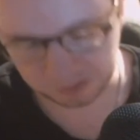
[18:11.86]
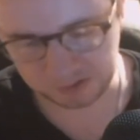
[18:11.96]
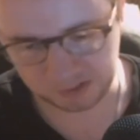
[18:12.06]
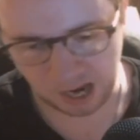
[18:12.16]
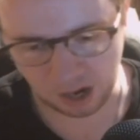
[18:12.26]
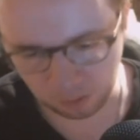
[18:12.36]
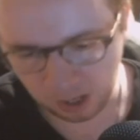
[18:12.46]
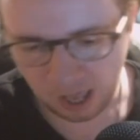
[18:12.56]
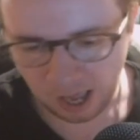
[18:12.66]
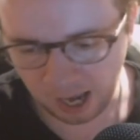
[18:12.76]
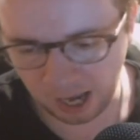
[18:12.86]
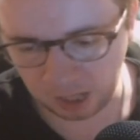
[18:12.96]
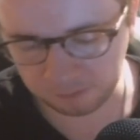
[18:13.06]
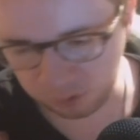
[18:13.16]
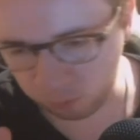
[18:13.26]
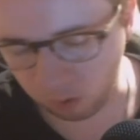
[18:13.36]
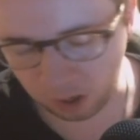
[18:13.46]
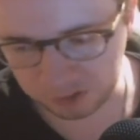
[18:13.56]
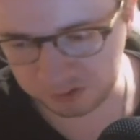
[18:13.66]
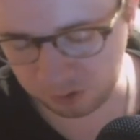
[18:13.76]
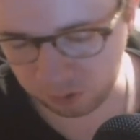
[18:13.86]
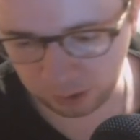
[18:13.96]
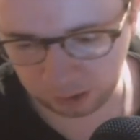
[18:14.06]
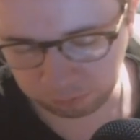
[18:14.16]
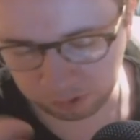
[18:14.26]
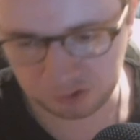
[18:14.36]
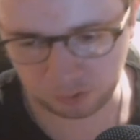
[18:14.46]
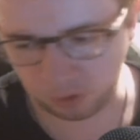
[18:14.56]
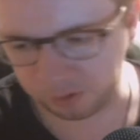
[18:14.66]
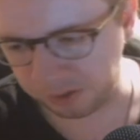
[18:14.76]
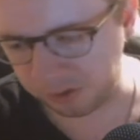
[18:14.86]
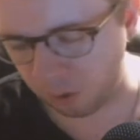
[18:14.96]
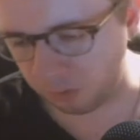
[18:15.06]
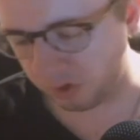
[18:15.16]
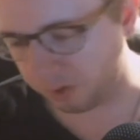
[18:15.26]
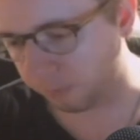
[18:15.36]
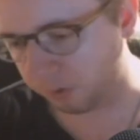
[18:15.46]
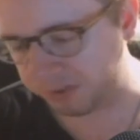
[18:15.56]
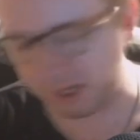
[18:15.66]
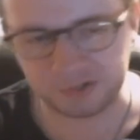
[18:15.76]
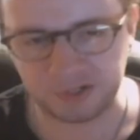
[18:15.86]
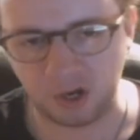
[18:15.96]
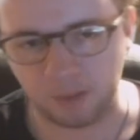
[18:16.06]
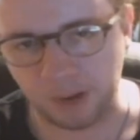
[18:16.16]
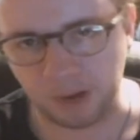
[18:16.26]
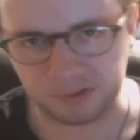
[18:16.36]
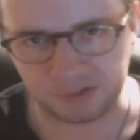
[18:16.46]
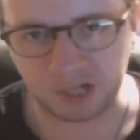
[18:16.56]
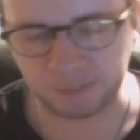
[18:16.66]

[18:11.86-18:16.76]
this out. And if you want to increase your world and know a little more detail about the Sex